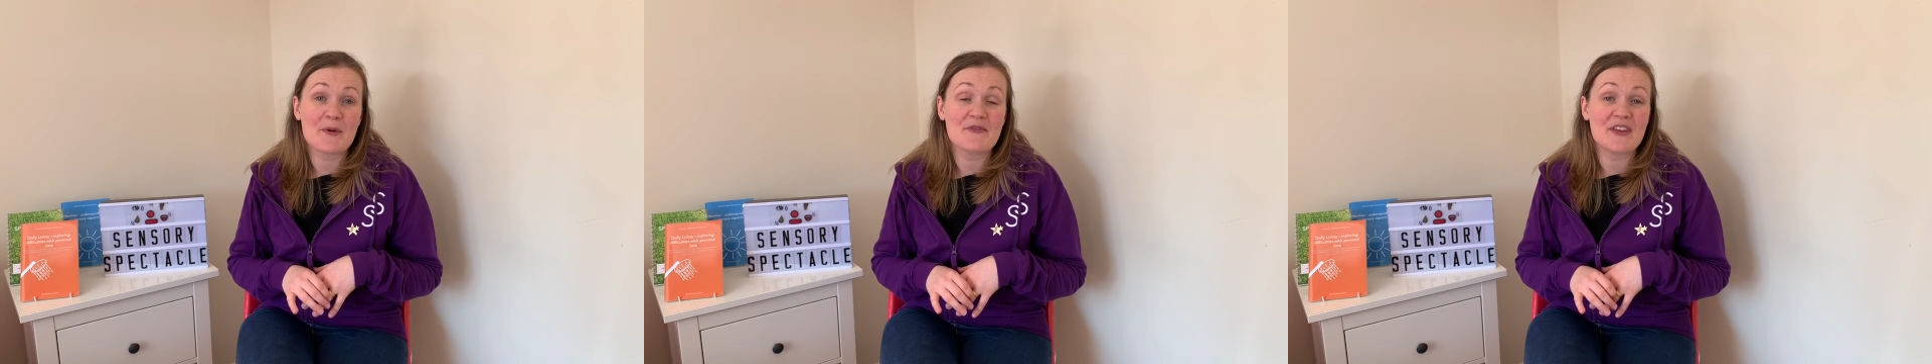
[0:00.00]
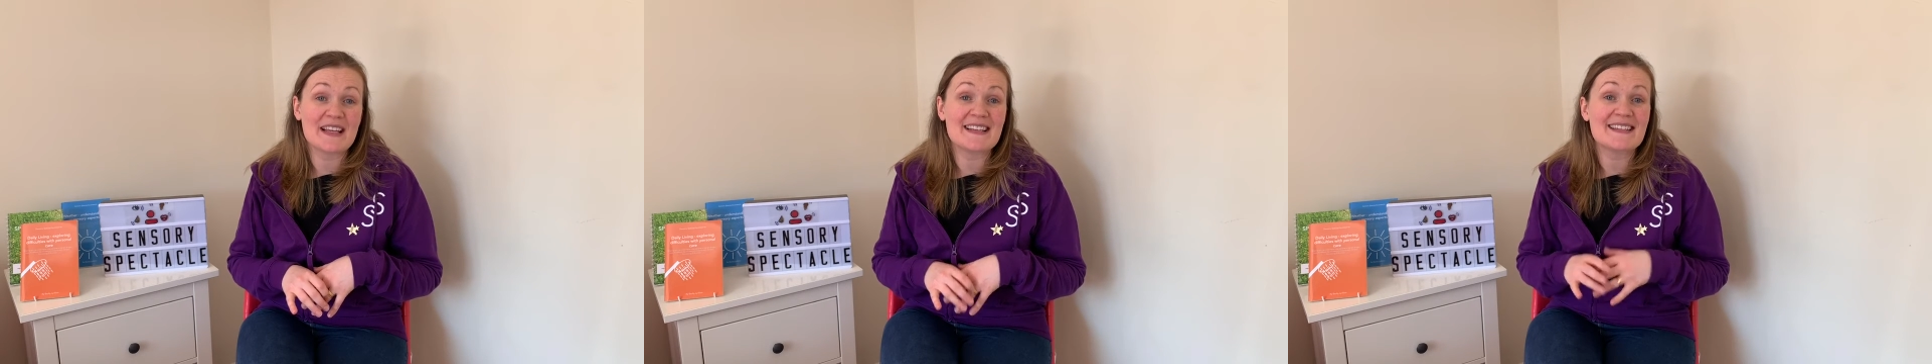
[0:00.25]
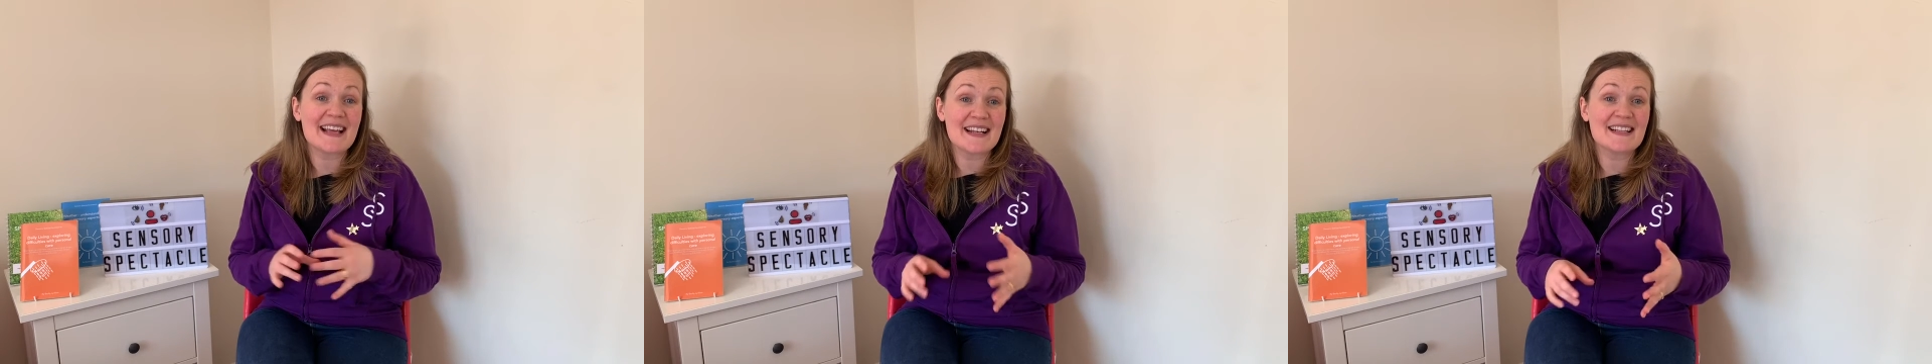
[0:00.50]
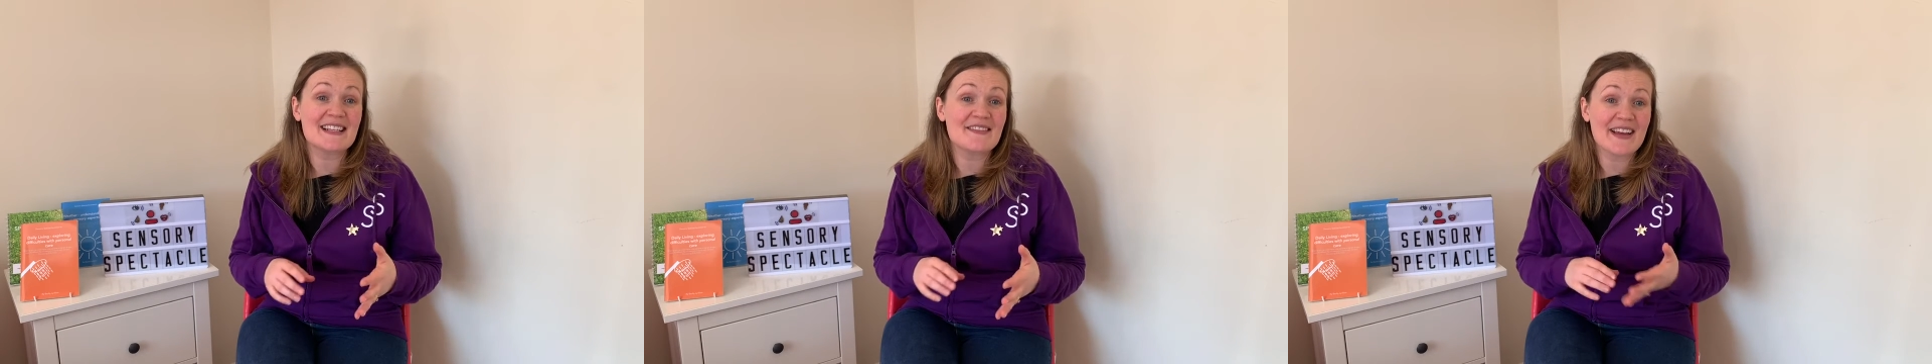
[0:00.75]
of the
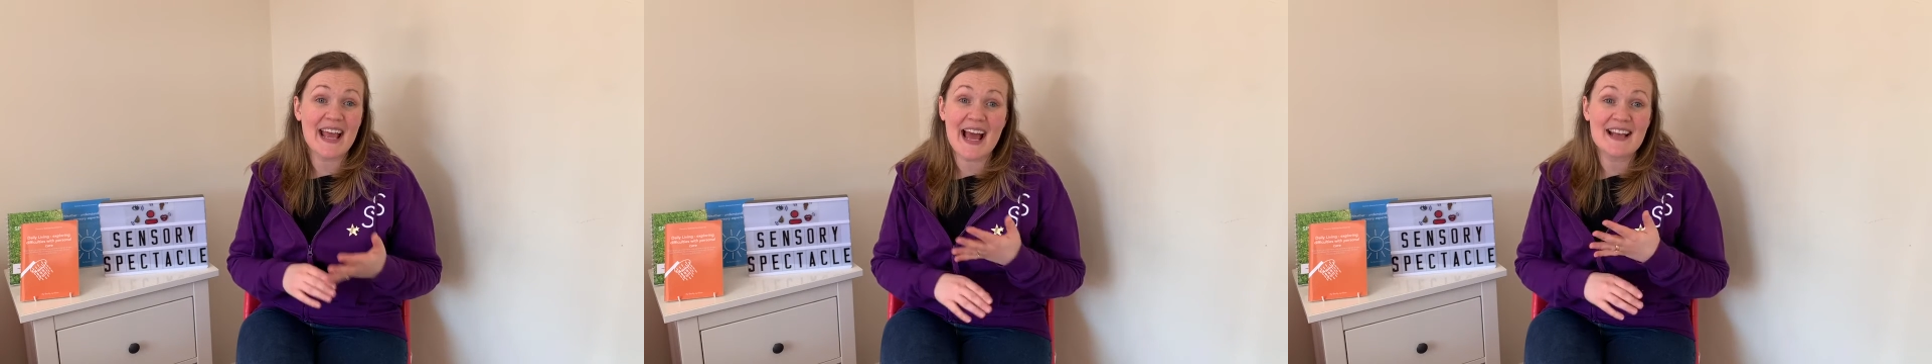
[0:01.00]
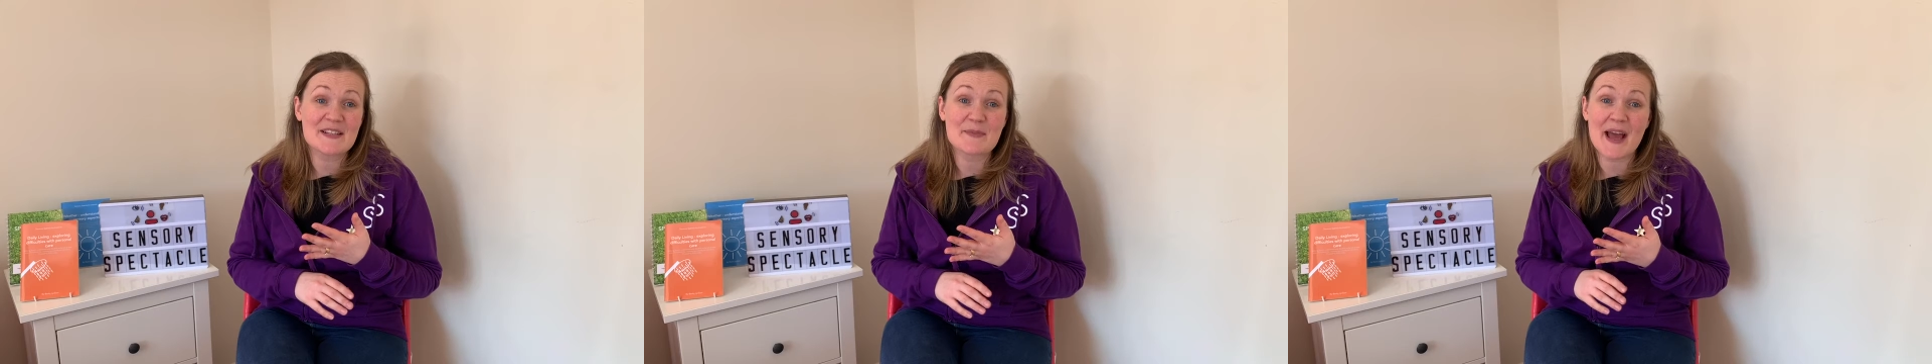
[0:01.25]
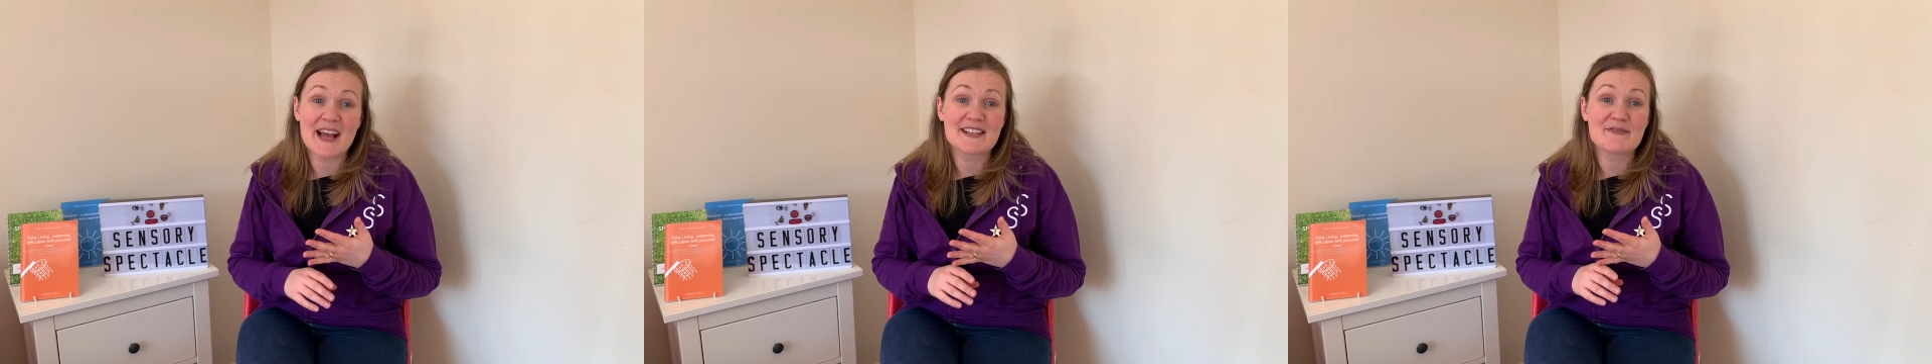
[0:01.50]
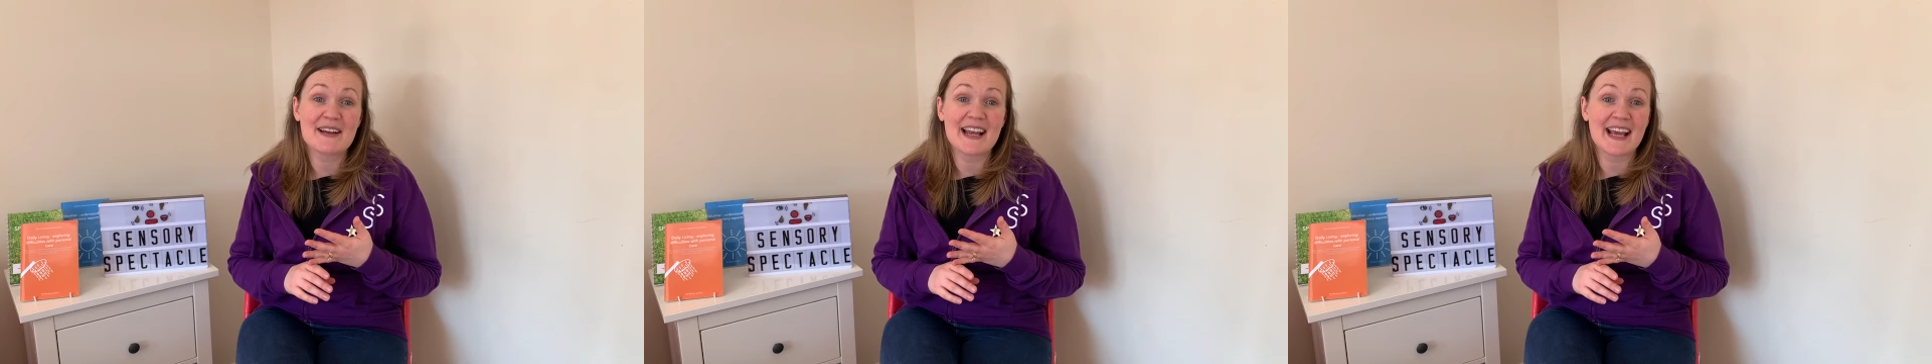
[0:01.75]
sensory
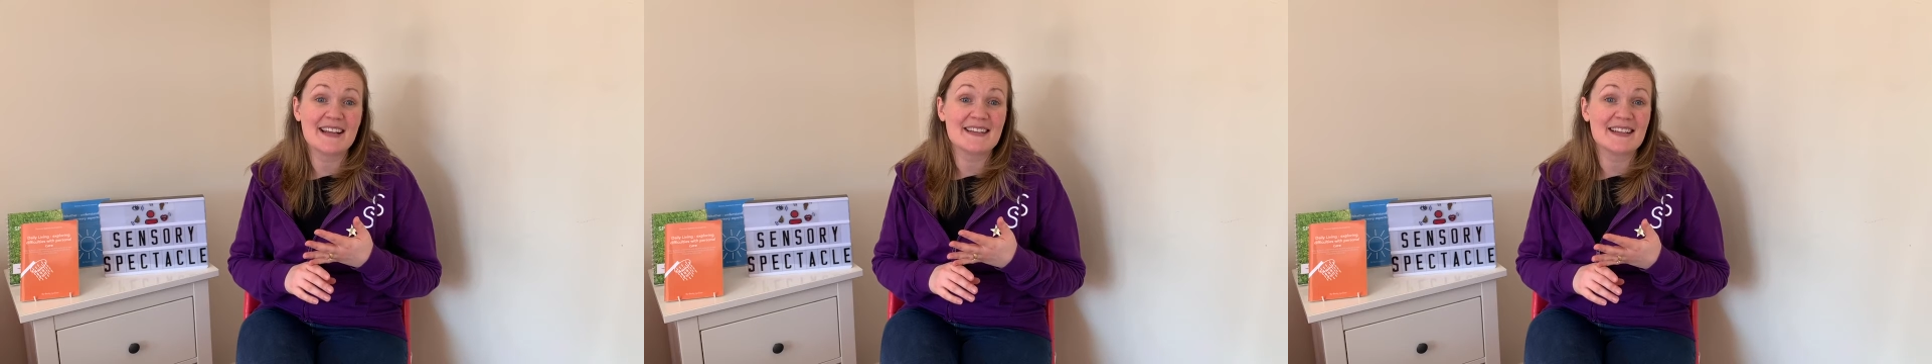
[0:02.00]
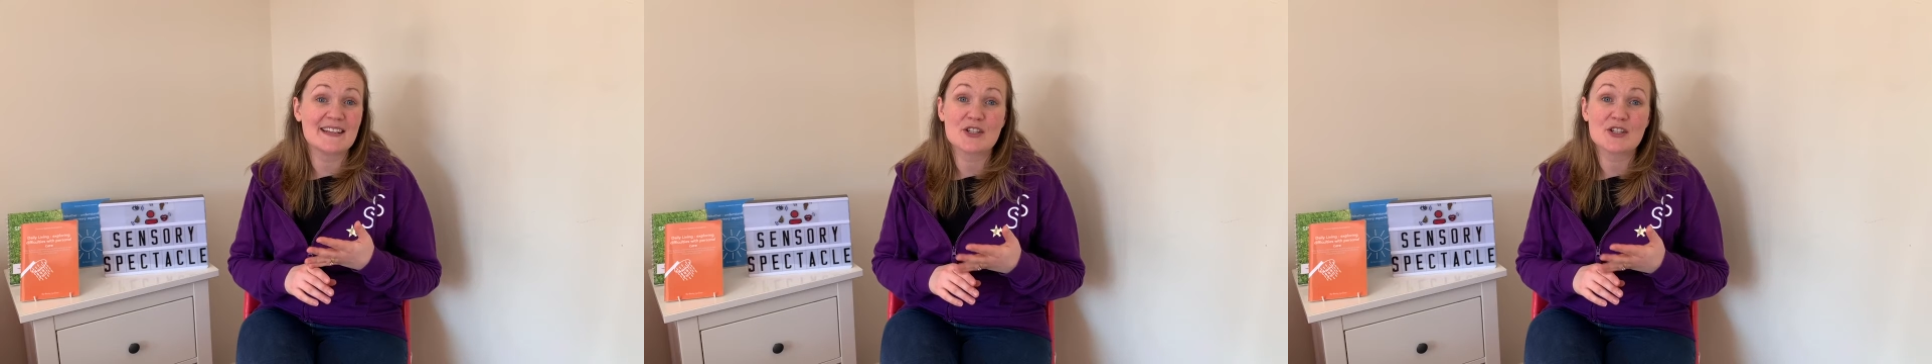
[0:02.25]
aspects relating